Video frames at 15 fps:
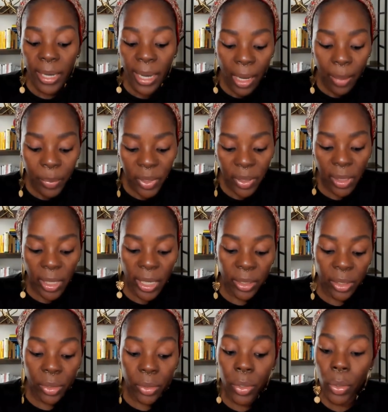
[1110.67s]

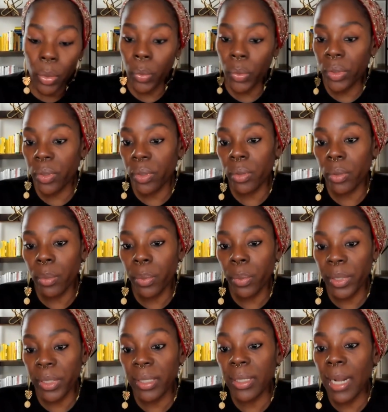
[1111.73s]
encapsulates those
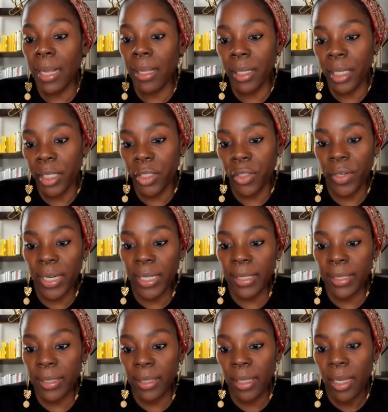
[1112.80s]
personality
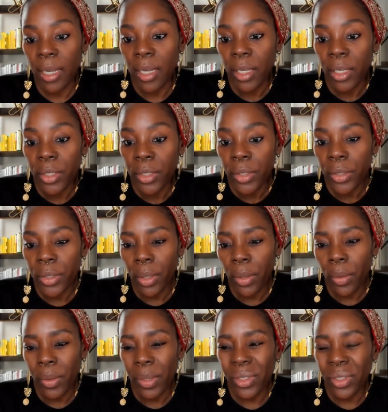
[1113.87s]
traits.
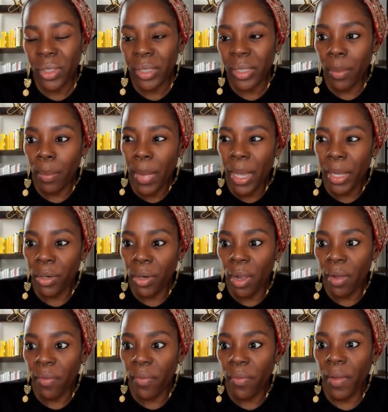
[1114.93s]
So it's just a matter
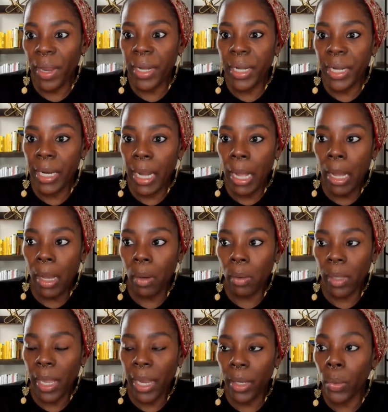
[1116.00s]
of finding
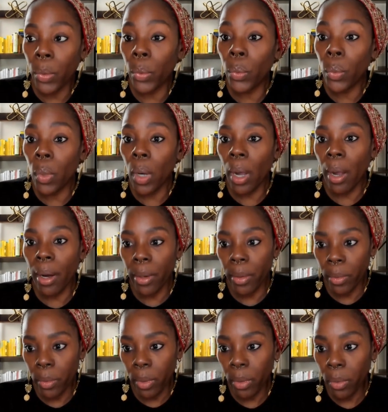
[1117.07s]
out like who
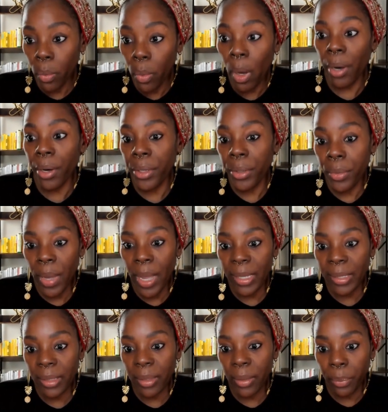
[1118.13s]
are you
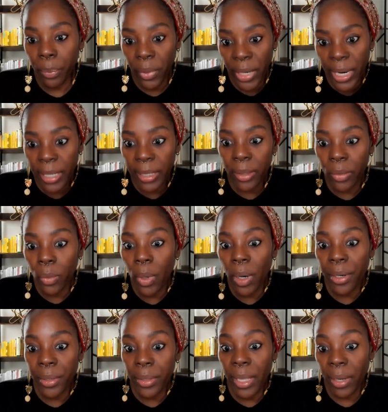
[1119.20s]
as a brand? Who
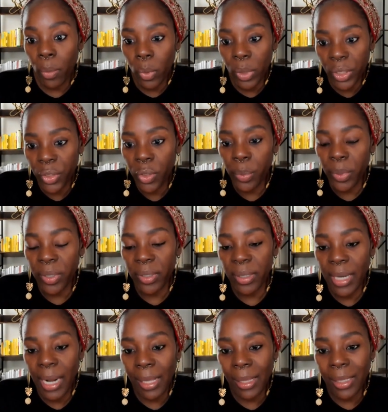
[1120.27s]
are you, like what's your
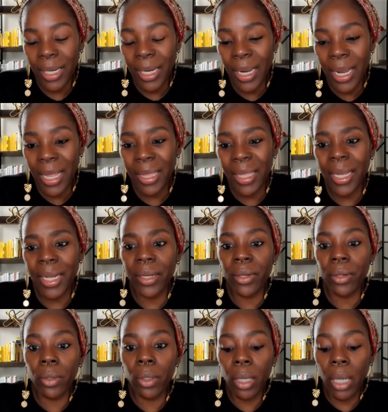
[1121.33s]
personality? And then
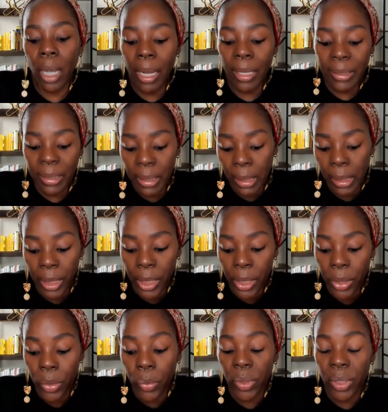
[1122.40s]
constantly
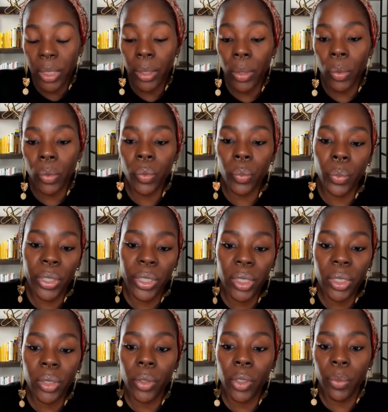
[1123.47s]
using those
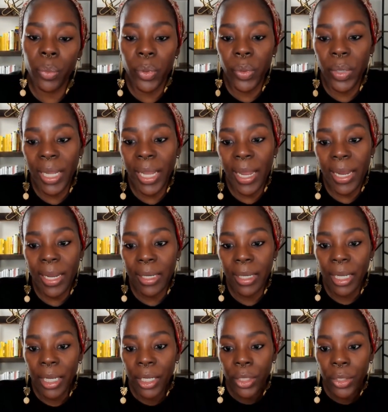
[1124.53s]
words to communicate